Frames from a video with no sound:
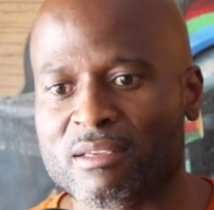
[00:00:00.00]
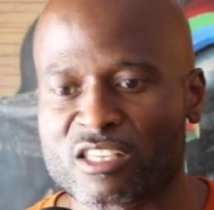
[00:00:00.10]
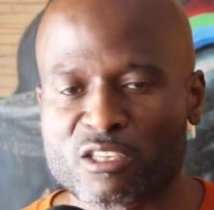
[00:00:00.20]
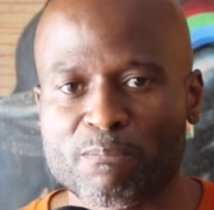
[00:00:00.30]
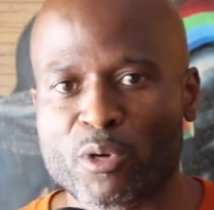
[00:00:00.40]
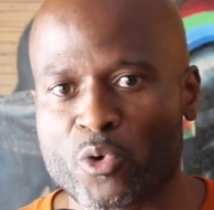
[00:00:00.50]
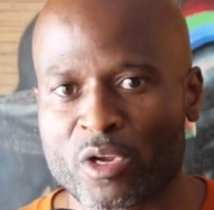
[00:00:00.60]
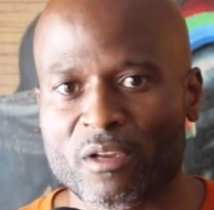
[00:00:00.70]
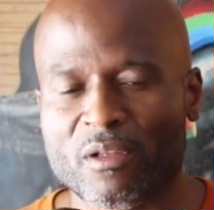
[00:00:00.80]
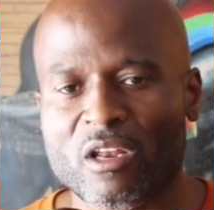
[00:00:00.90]

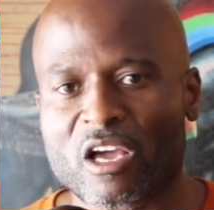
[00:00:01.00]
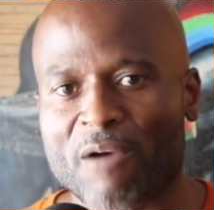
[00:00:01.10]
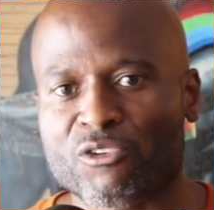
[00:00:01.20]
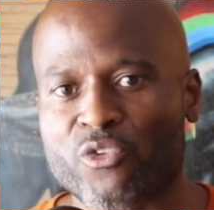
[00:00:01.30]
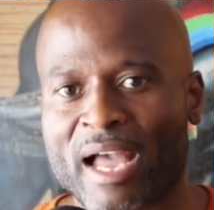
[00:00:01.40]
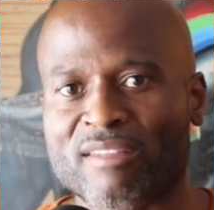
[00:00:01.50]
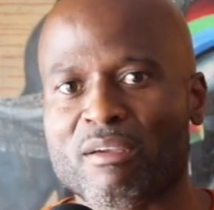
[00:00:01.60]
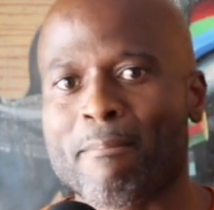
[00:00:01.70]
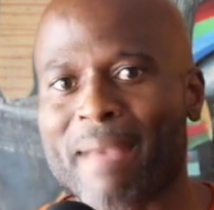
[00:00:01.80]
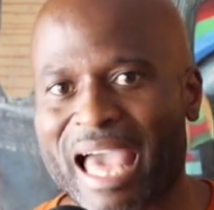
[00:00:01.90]
spirit of trying
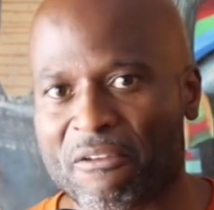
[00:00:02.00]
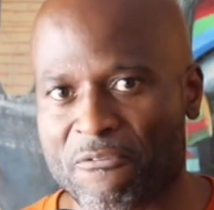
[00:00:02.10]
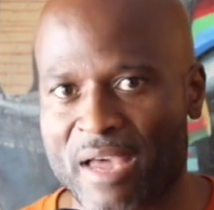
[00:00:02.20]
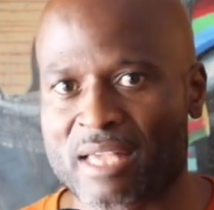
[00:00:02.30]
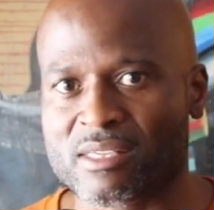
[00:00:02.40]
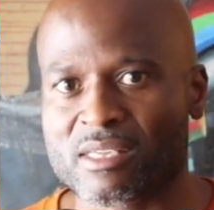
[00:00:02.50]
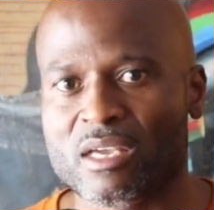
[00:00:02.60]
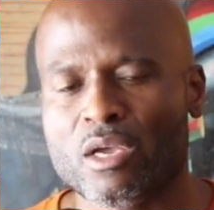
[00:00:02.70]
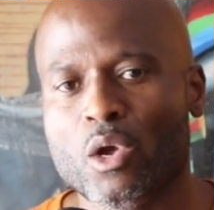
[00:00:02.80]
to manifest